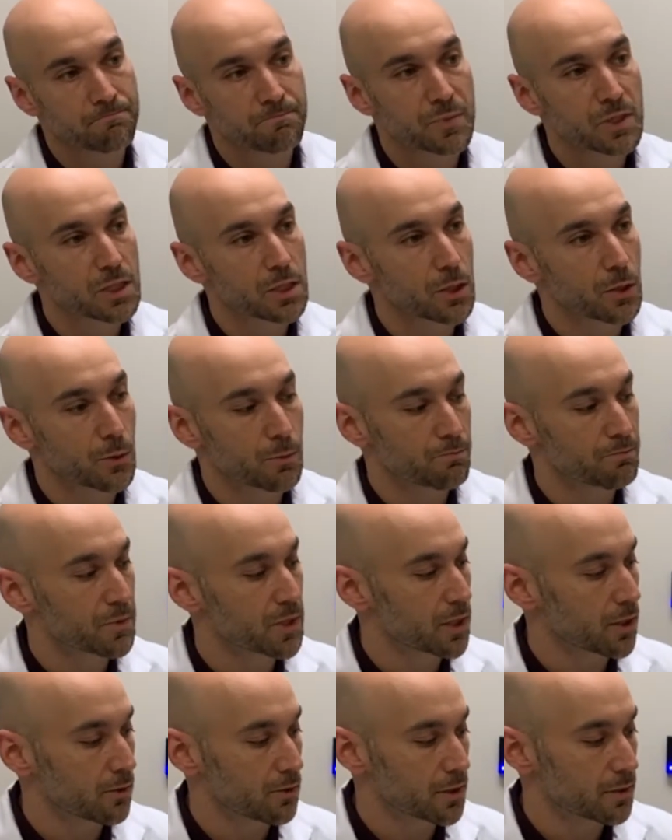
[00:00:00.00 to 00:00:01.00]
So
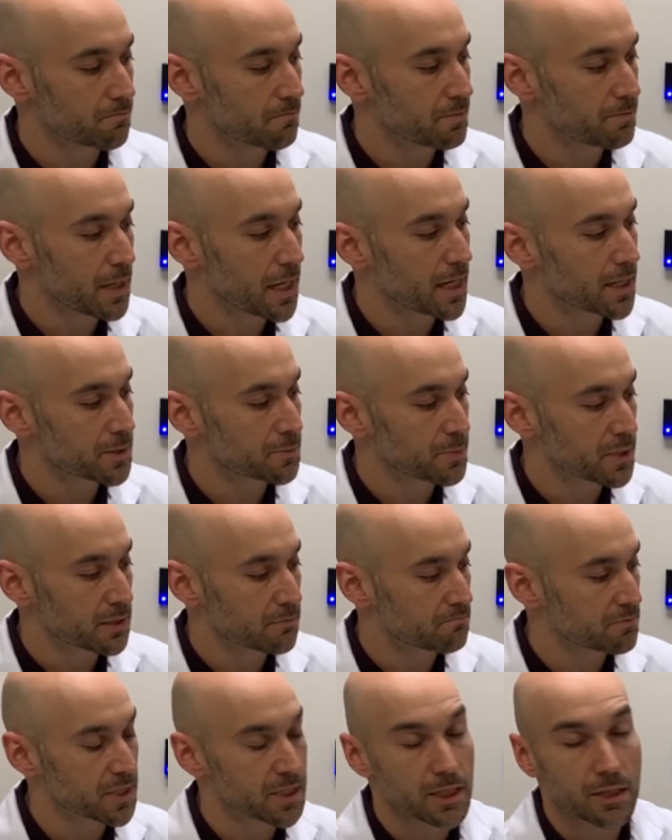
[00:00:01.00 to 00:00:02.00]
there has
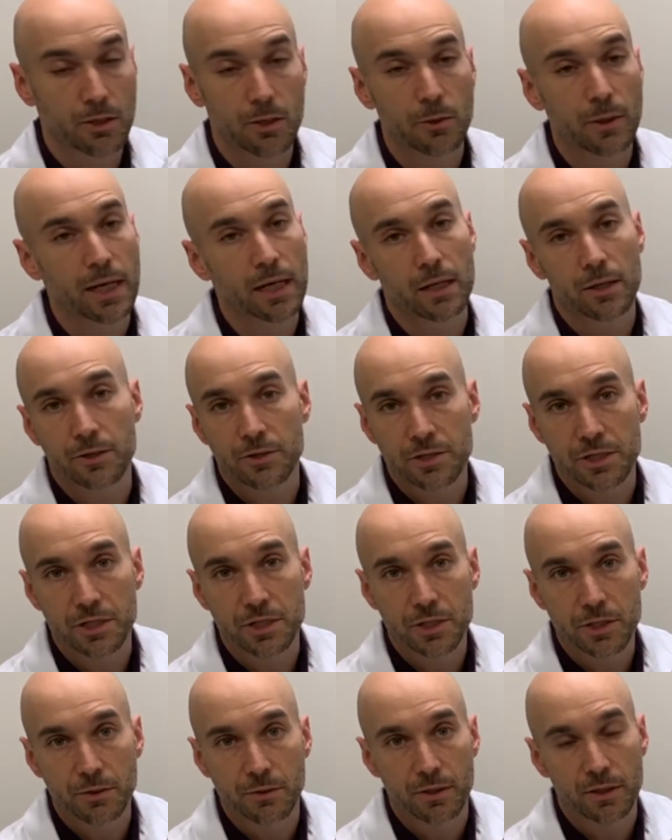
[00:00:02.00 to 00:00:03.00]
been 0
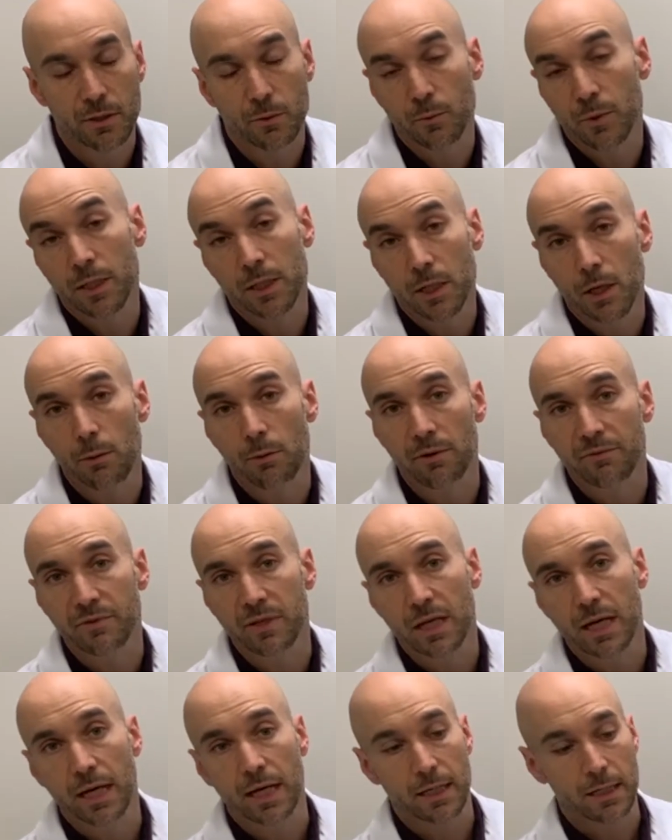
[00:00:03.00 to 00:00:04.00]
allergies to it that we know of
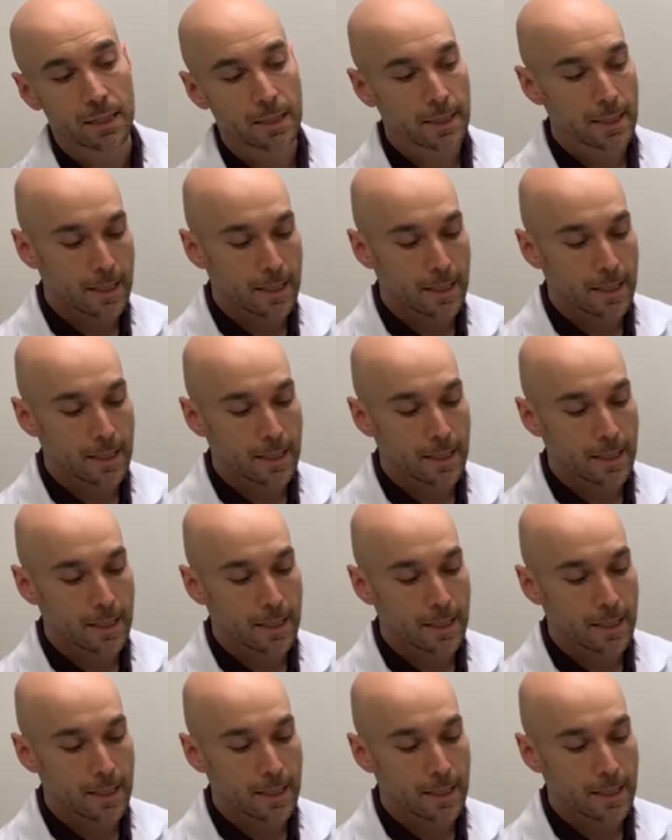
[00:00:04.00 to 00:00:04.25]
yet.